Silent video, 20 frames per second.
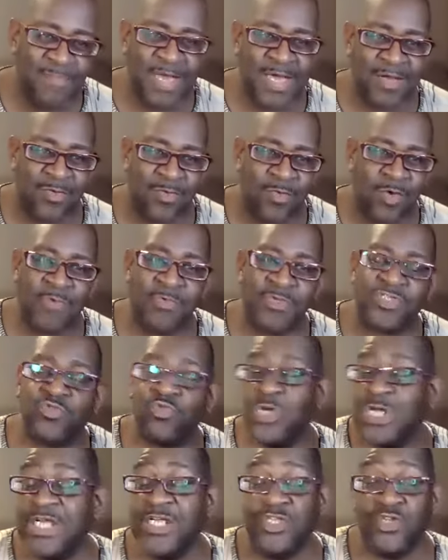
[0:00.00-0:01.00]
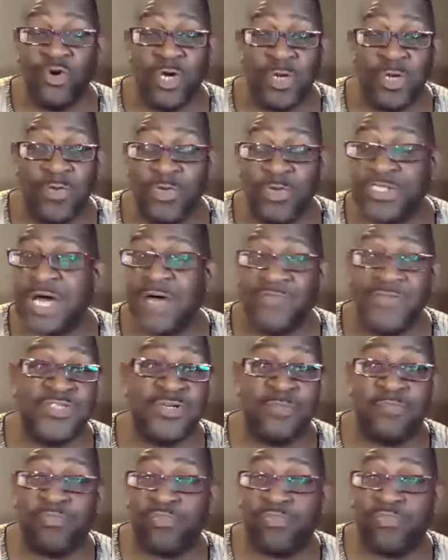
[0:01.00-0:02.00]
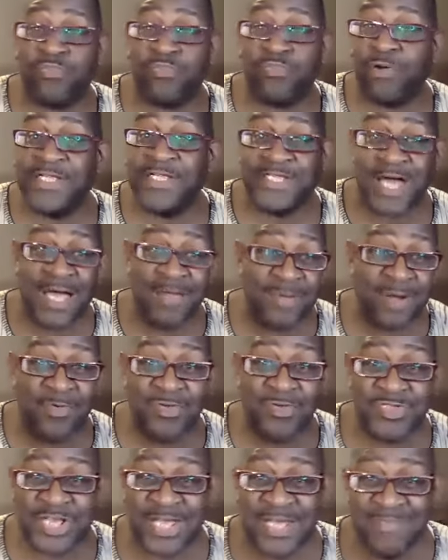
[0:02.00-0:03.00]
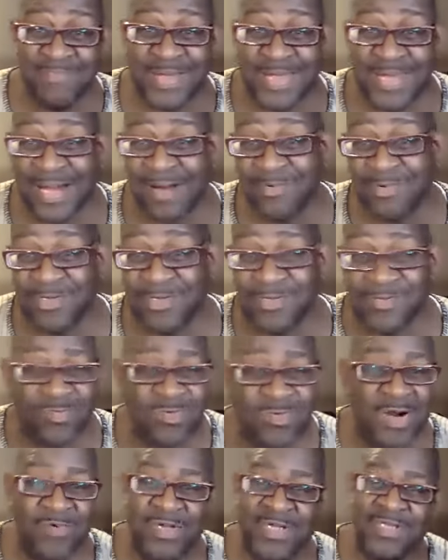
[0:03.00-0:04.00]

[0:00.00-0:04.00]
What I was really doing was having some prayer time. Come on, say amen. I was worried.